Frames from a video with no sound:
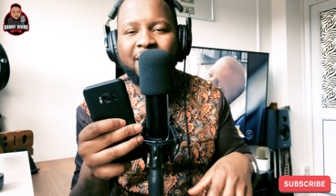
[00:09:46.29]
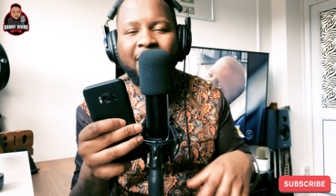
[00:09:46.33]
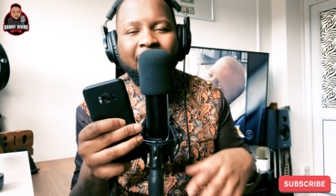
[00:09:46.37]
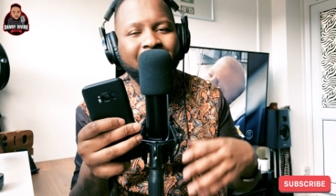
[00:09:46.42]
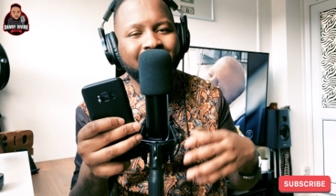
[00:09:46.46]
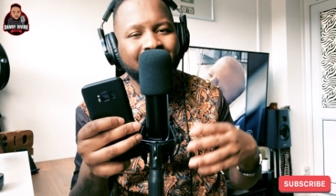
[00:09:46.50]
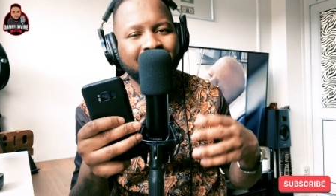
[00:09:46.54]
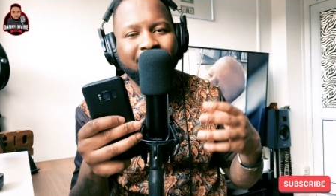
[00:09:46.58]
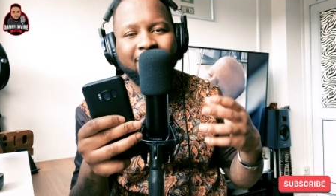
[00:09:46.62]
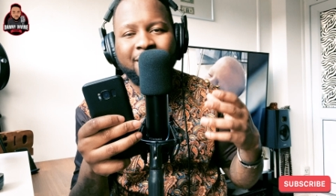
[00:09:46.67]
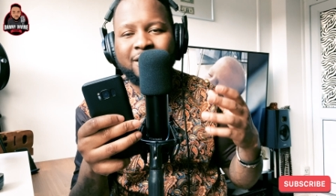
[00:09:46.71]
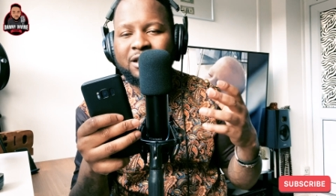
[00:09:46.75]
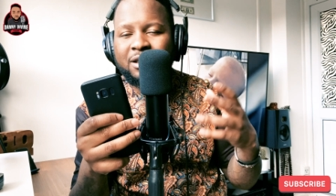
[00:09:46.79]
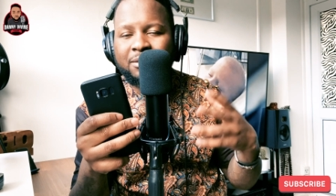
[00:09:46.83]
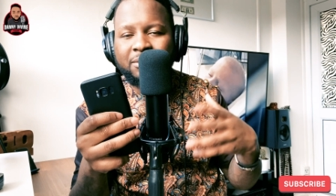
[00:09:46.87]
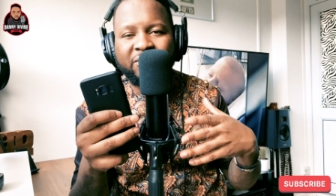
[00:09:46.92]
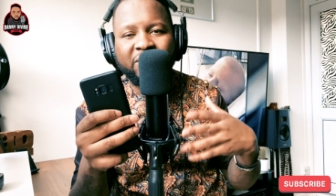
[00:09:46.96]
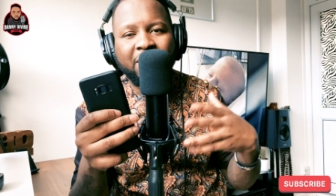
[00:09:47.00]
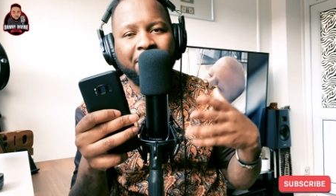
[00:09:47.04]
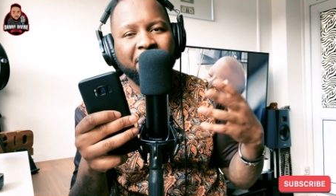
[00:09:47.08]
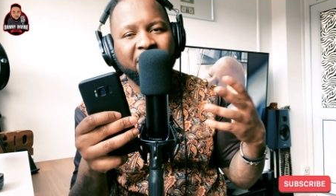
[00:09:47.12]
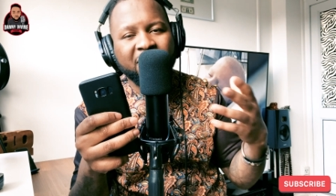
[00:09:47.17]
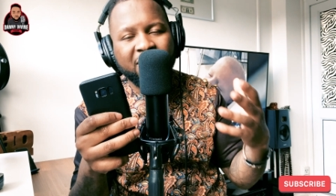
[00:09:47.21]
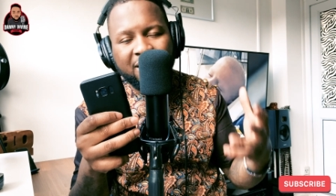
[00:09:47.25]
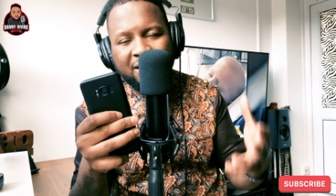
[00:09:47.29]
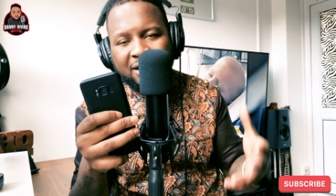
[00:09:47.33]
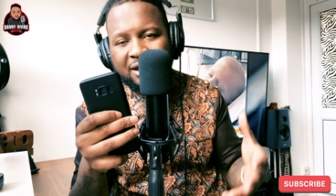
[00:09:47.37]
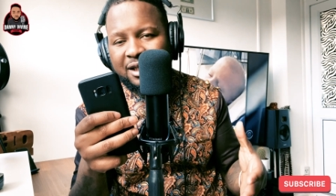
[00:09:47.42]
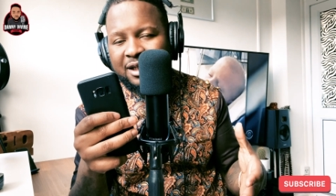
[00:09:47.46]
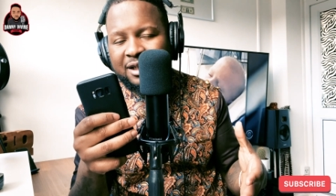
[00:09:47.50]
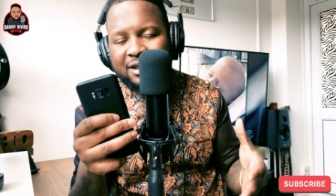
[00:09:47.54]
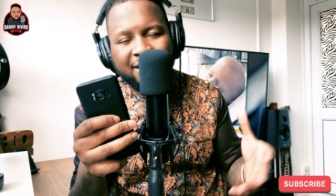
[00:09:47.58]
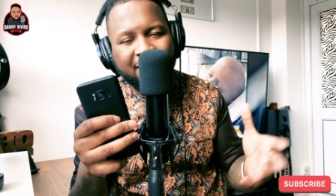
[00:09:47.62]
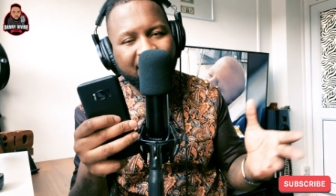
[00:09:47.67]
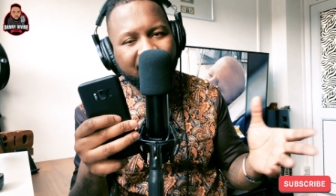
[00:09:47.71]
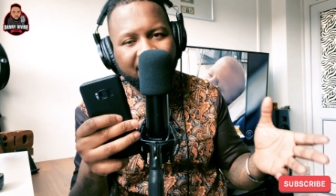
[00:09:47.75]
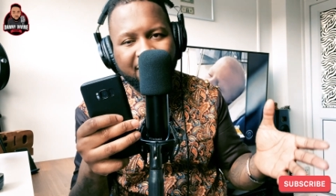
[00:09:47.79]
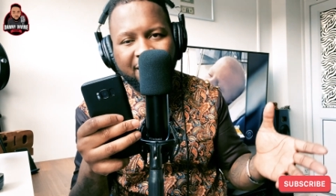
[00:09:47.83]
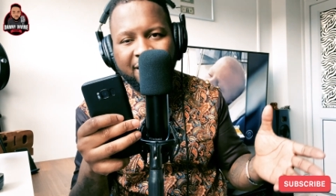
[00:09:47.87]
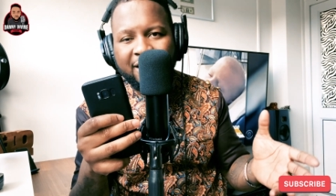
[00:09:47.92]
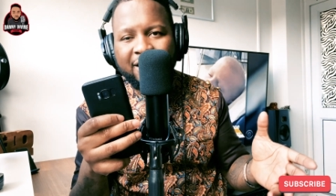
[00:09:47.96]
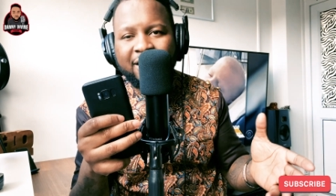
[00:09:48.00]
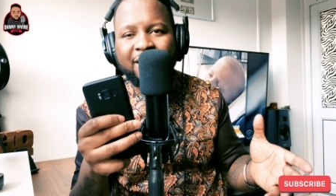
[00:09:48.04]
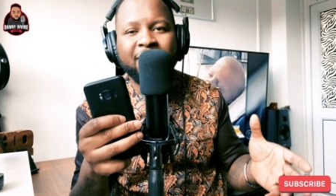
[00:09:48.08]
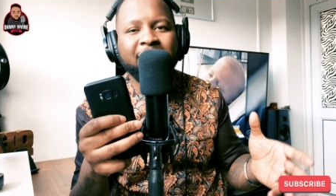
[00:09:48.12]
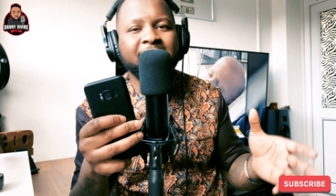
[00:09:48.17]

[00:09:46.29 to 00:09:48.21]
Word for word: I think some of them is in, in Sydney,